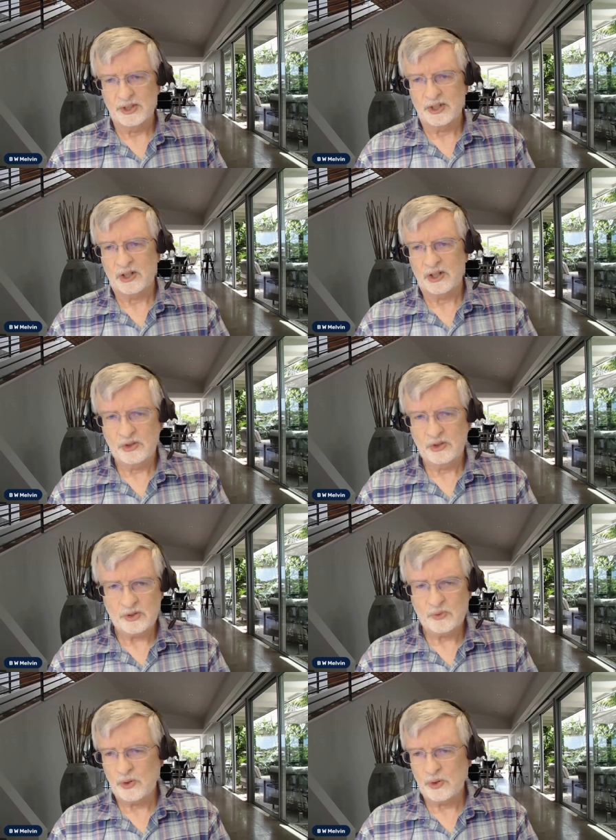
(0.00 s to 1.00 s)
Our
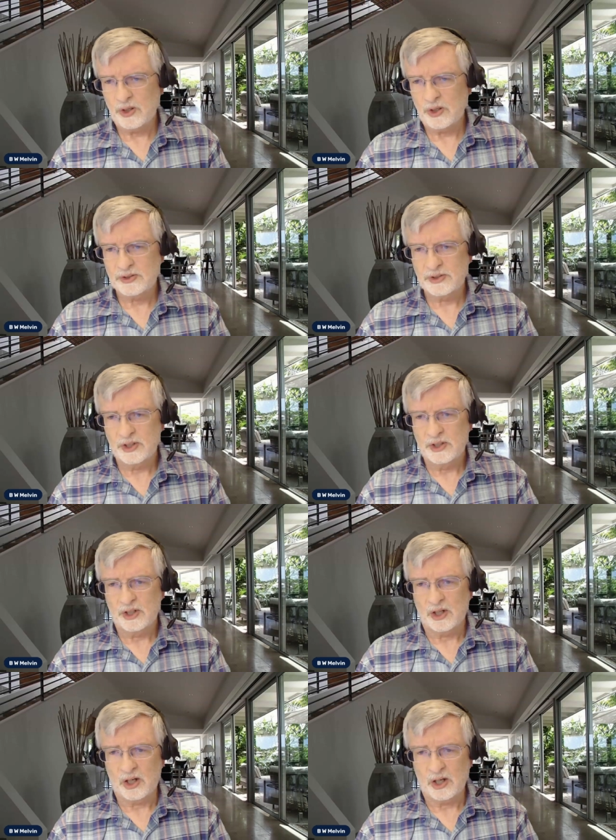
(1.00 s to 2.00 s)
good works
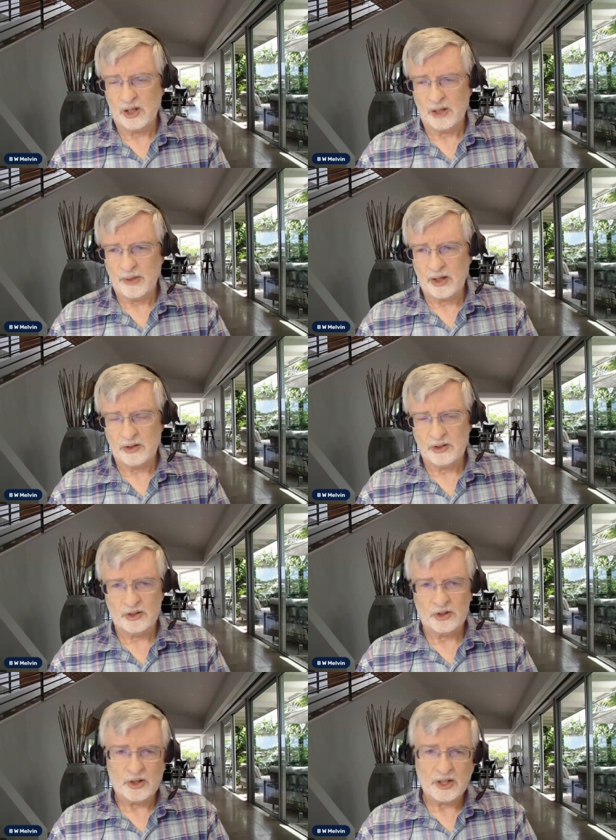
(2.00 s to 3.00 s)
are about
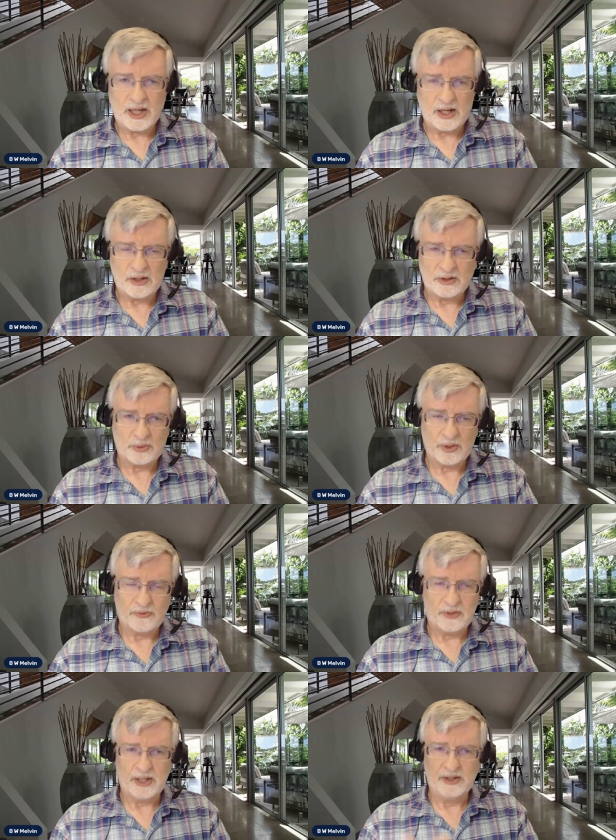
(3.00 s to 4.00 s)
learning how to
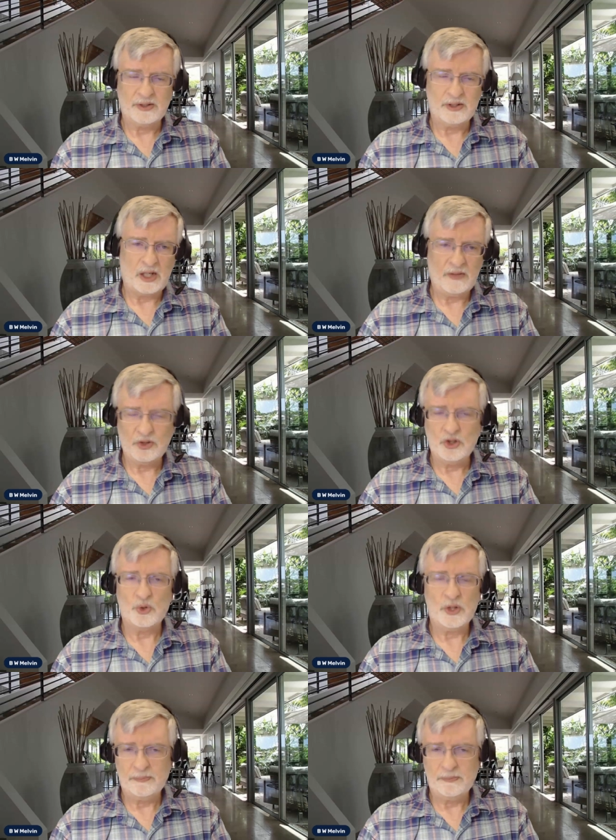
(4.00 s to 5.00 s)
reflect his love,
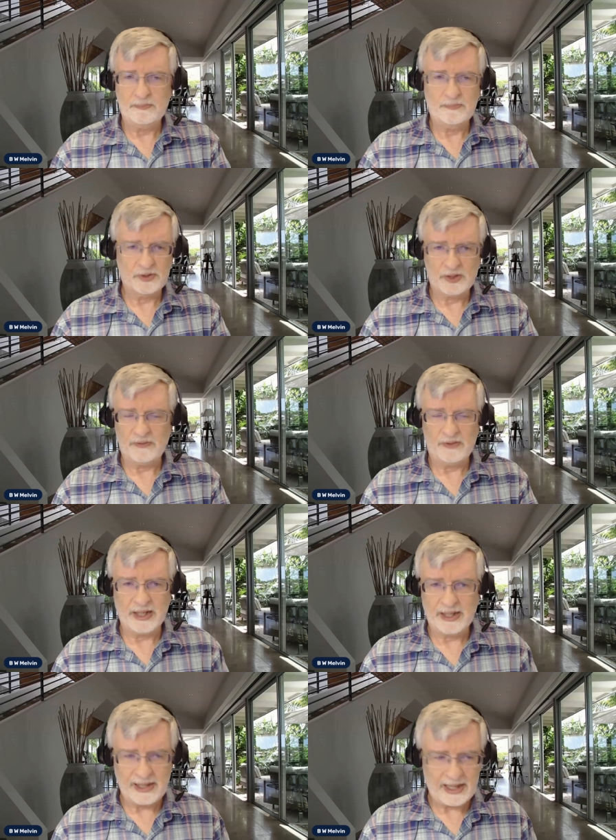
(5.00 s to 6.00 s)
joy, stuff
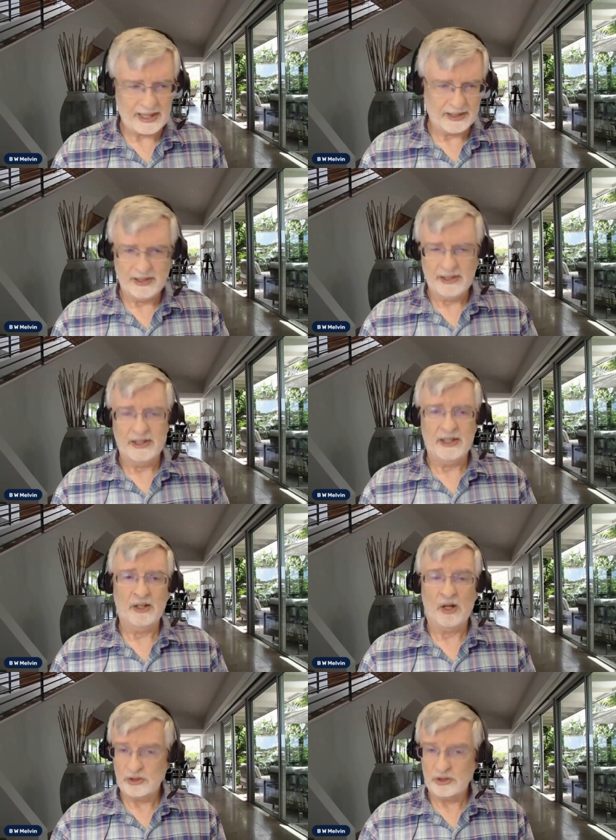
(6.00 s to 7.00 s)
like that. And
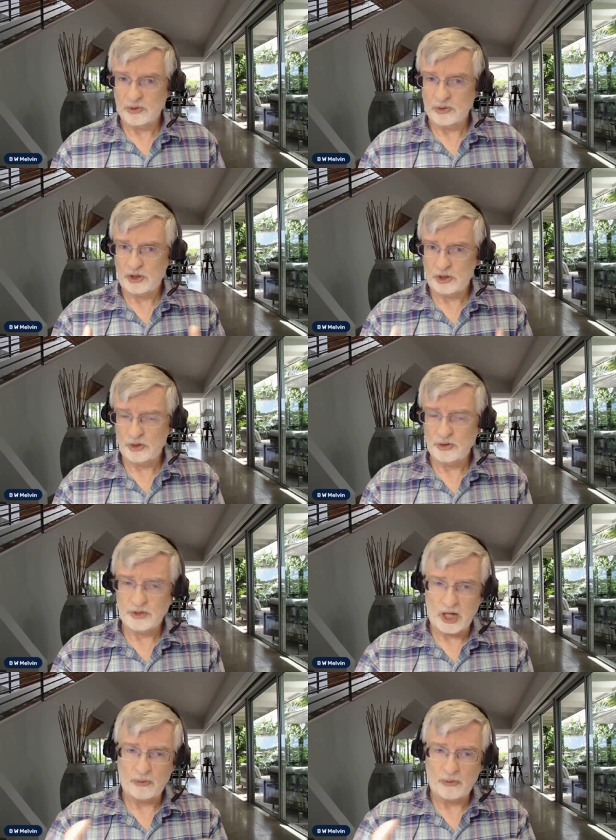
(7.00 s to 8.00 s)
also includes
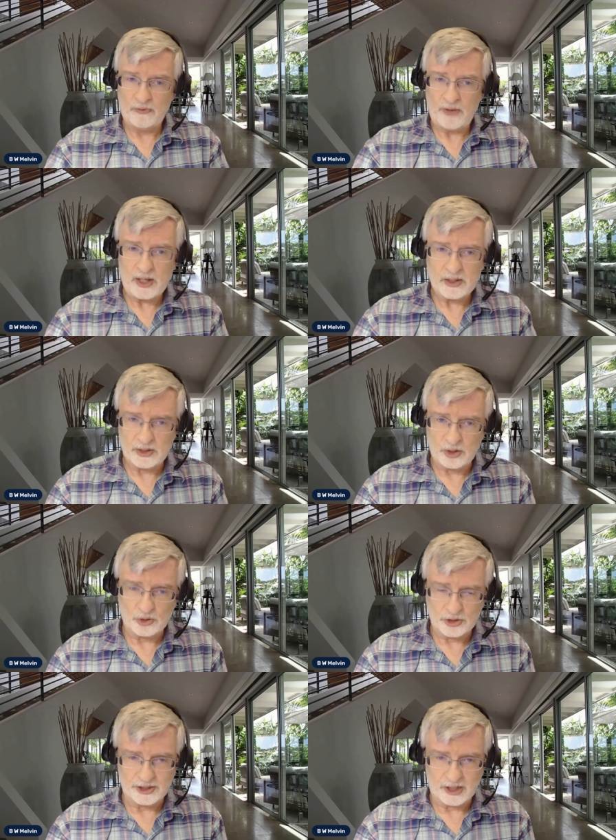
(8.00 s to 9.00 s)
how we fail in
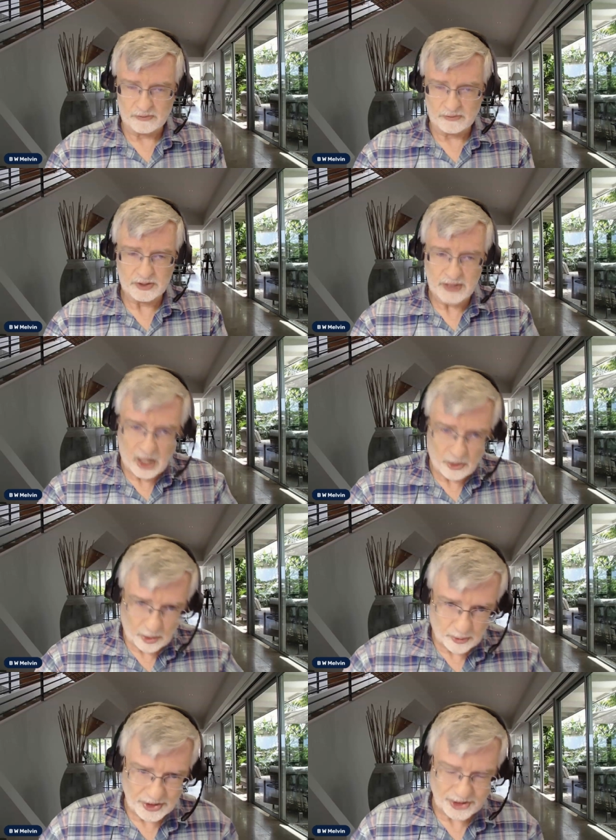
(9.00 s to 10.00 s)
those endeavors and how
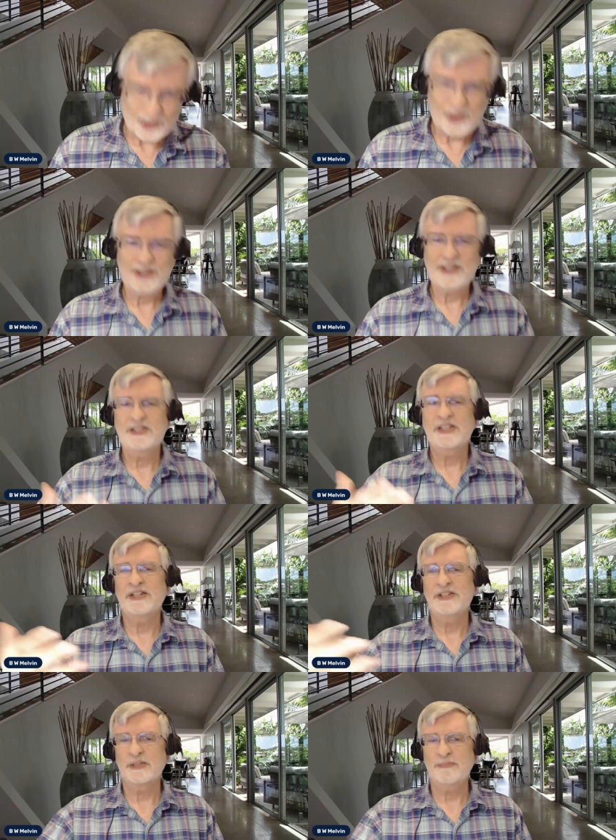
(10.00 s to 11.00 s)
he restores us and
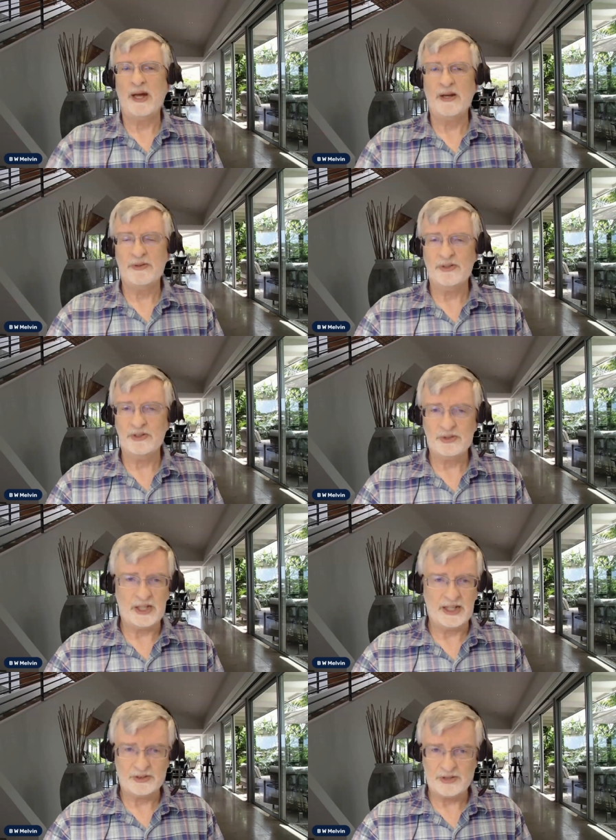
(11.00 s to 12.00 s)
gets us back on
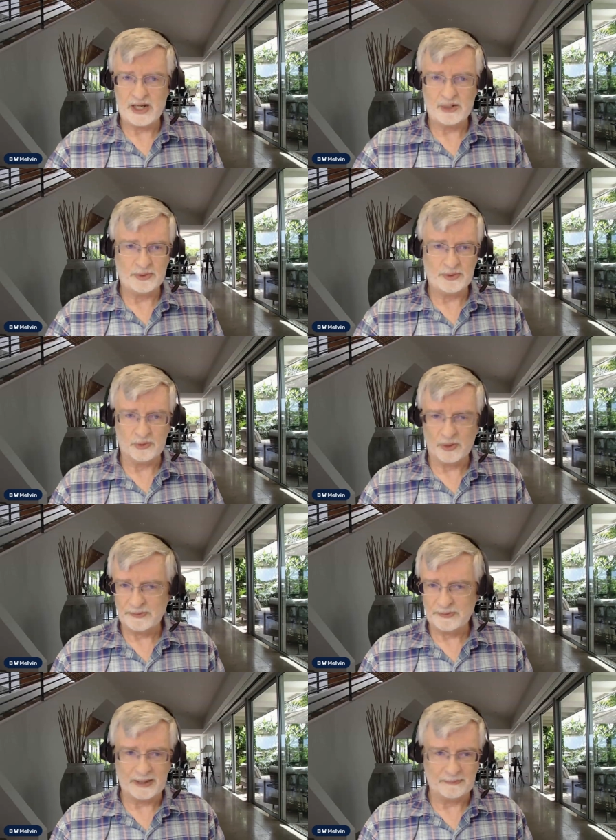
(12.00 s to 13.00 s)
track when we go,
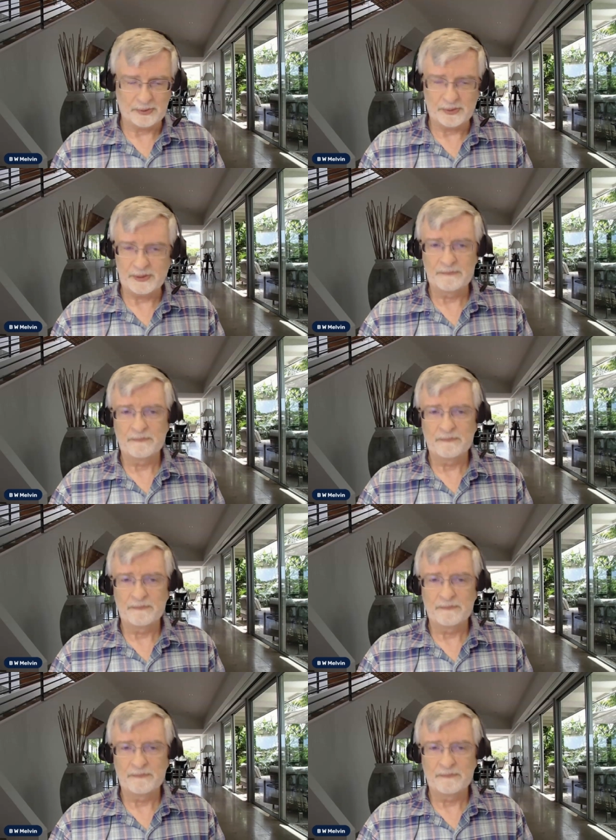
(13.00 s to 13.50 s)
whoops, I blew it.